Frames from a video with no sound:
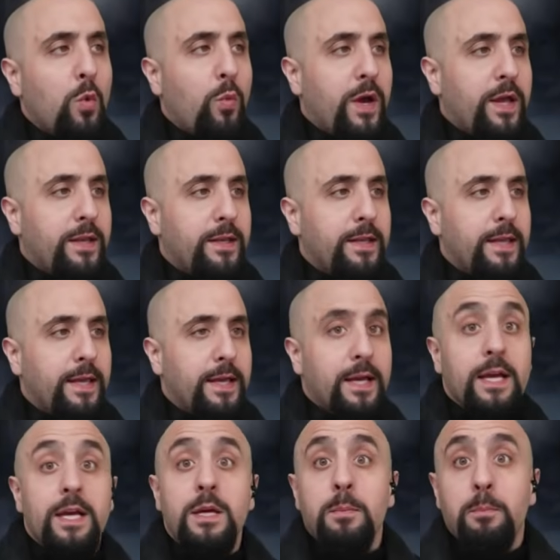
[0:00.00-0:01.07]
when
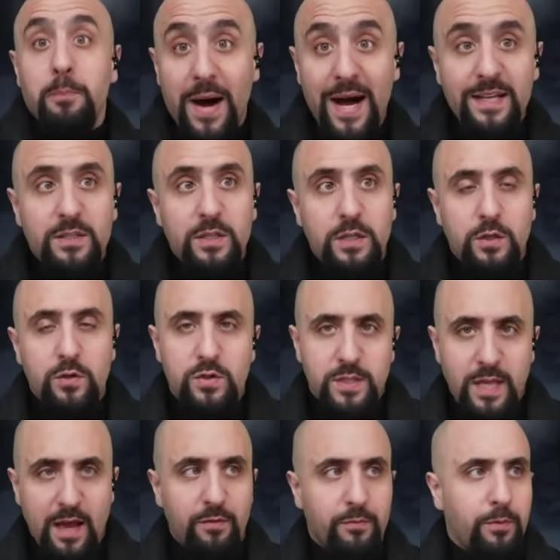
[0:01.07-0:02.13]
Biden
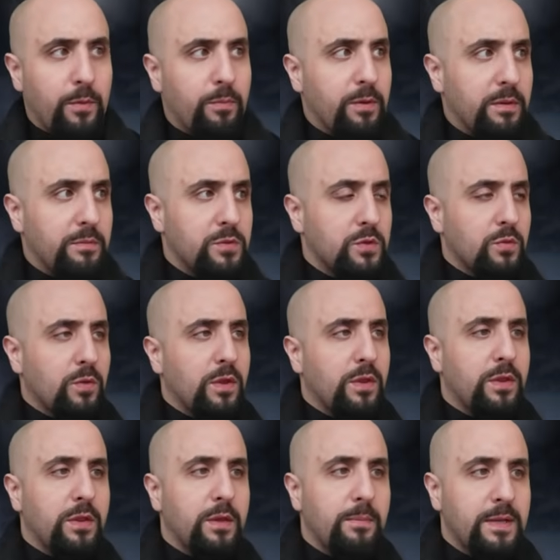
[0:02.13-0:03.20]
used to have problems
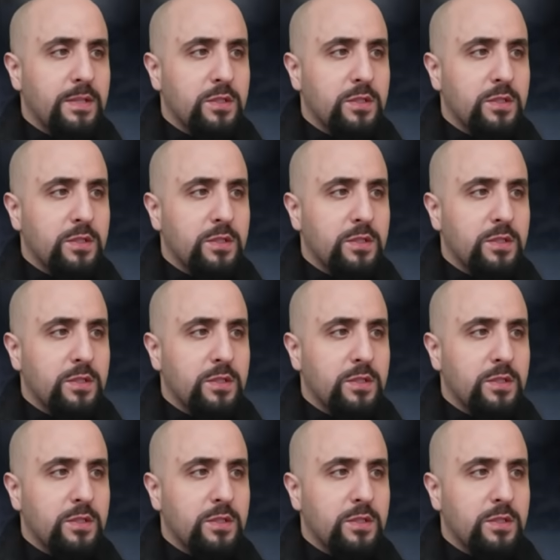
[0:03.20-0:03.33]
with